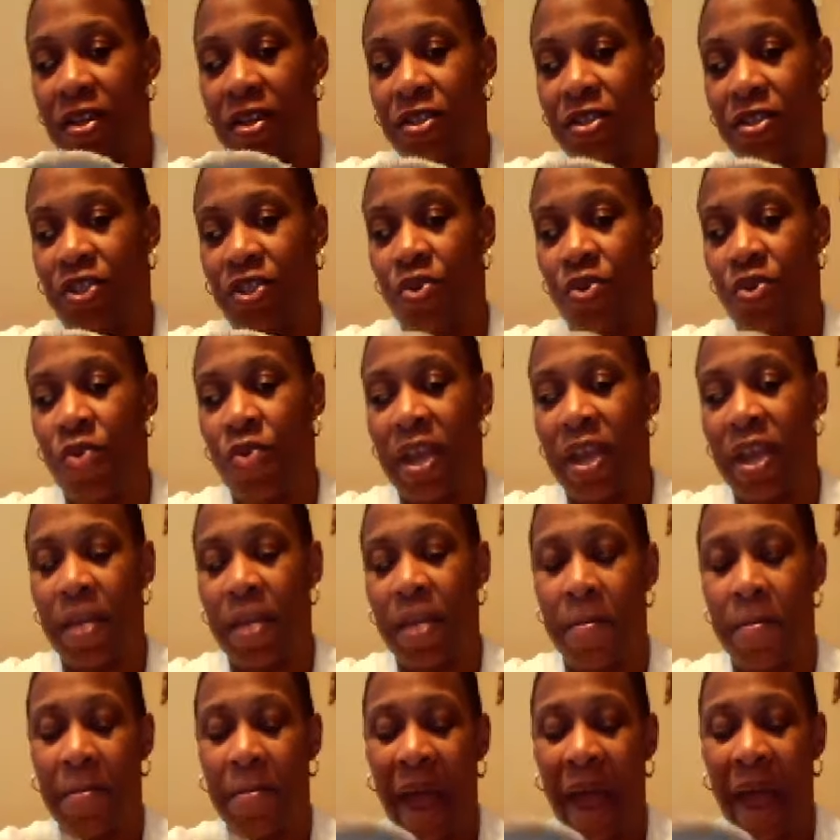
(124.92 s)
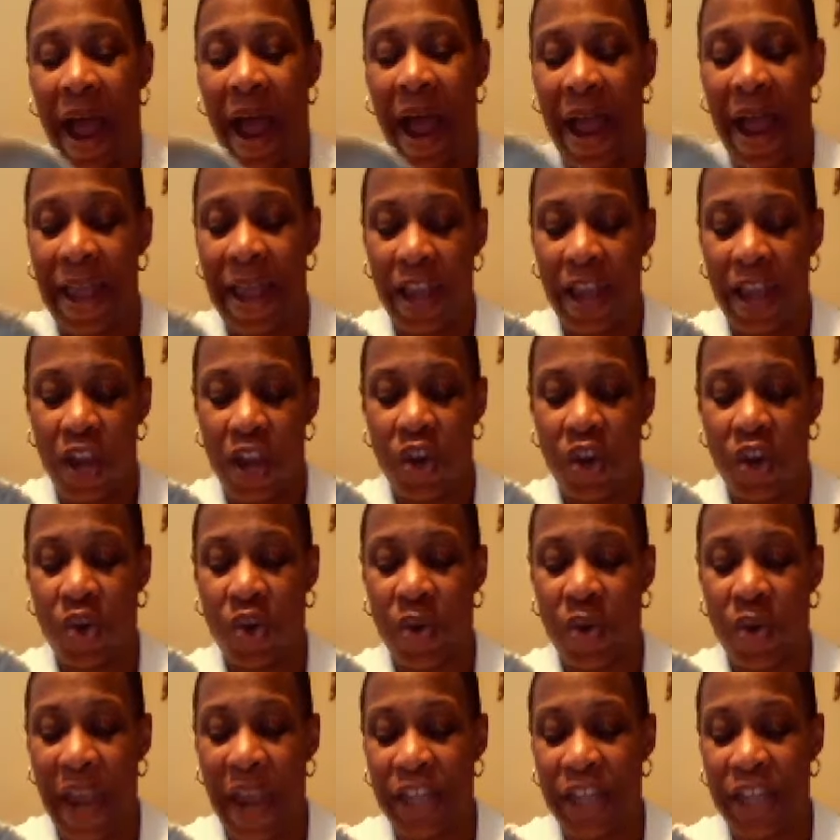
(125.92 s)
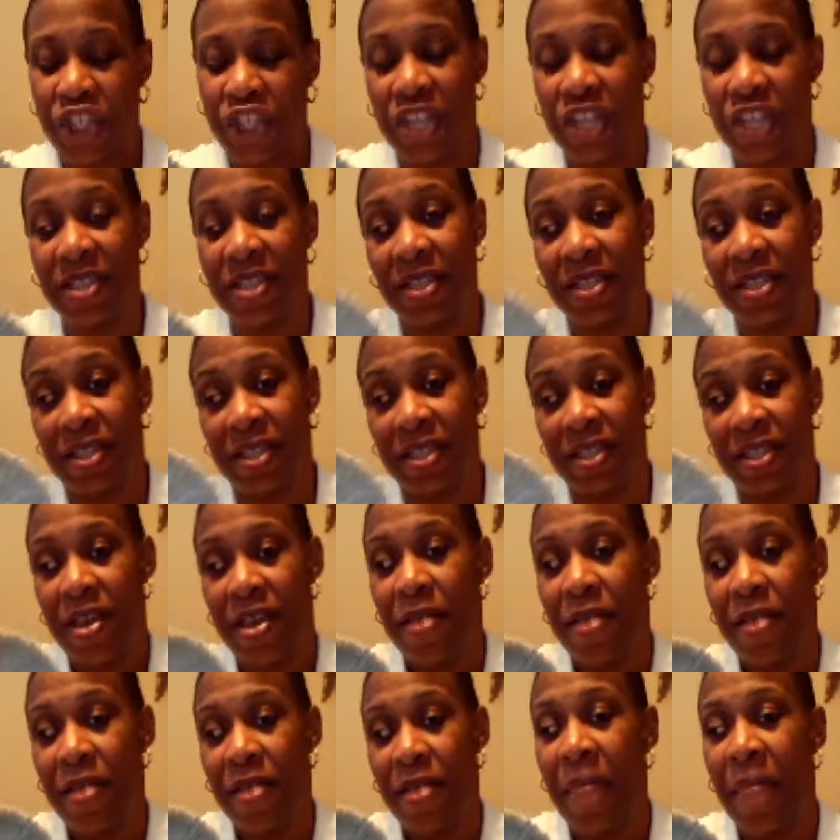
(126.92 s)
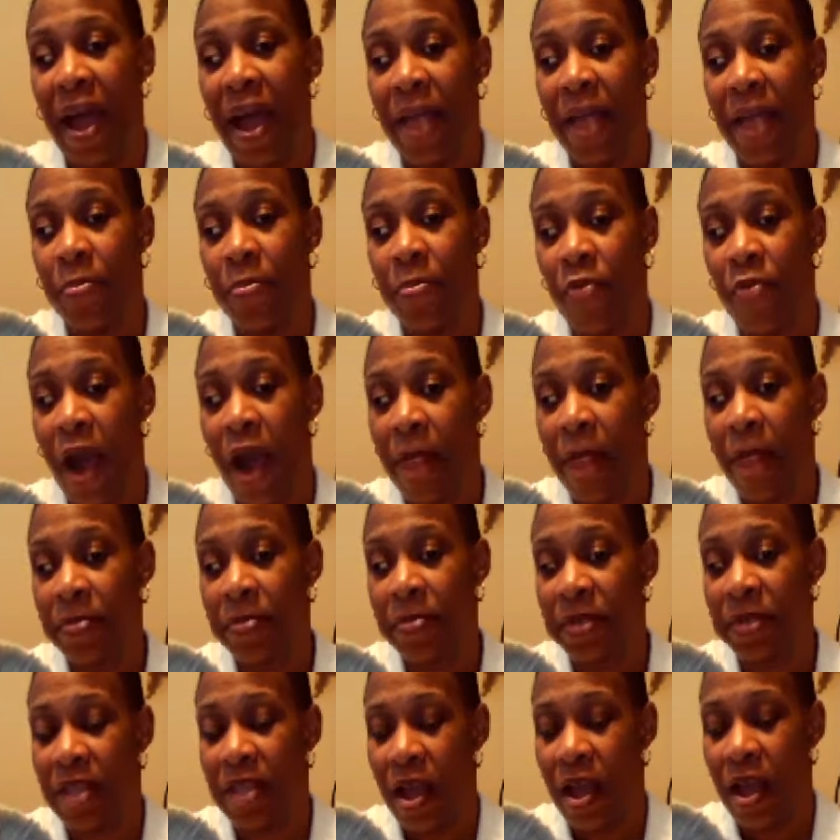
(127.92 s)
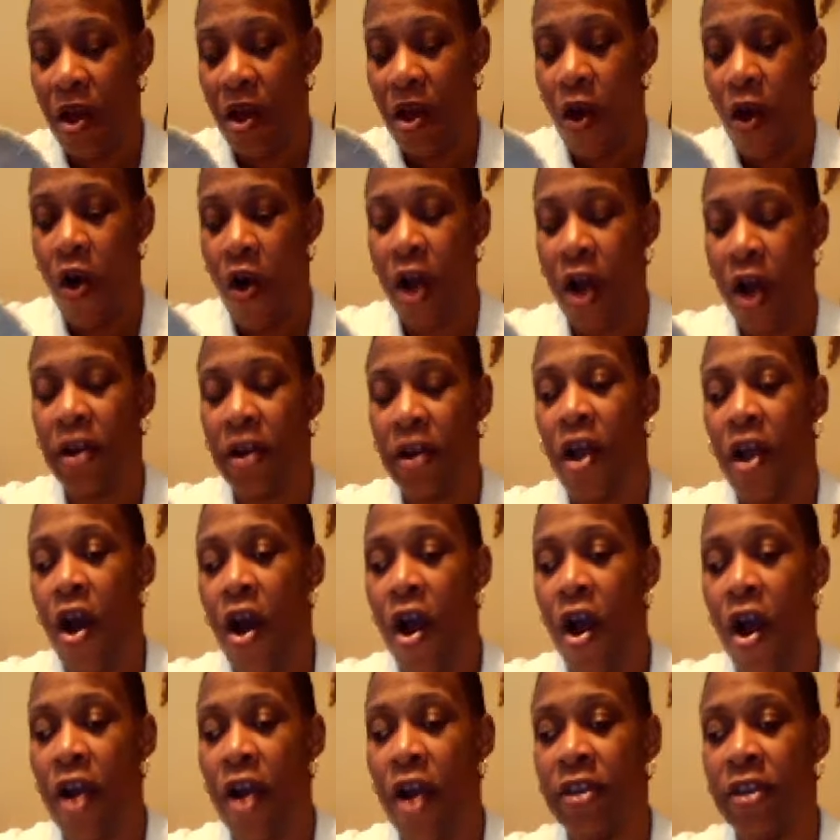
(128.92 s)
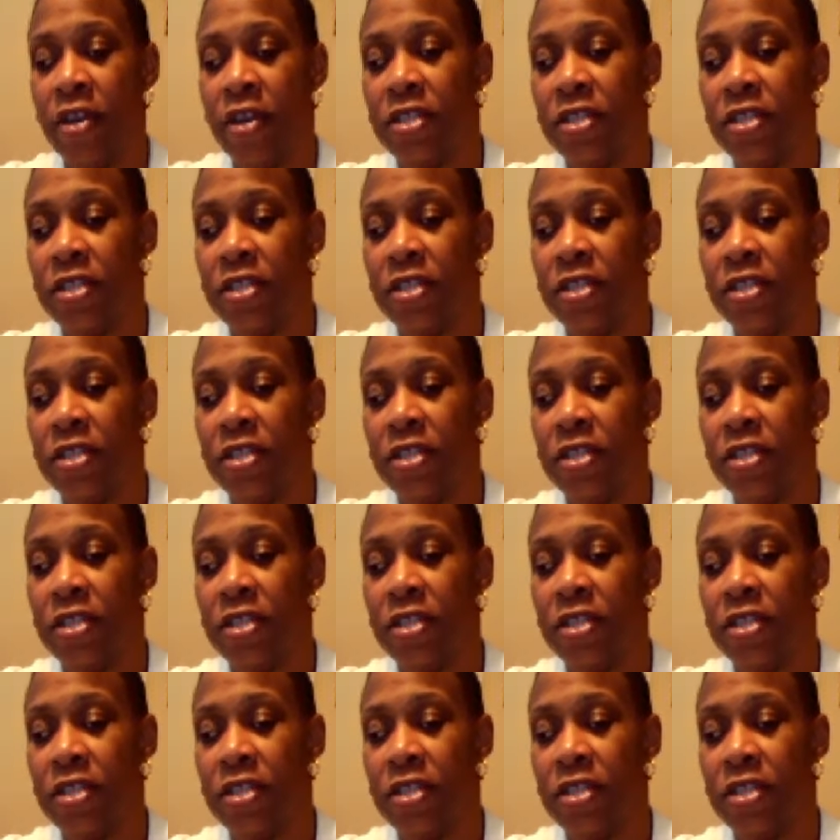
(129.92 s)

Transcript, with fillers: doing my creations, my prompts on cards,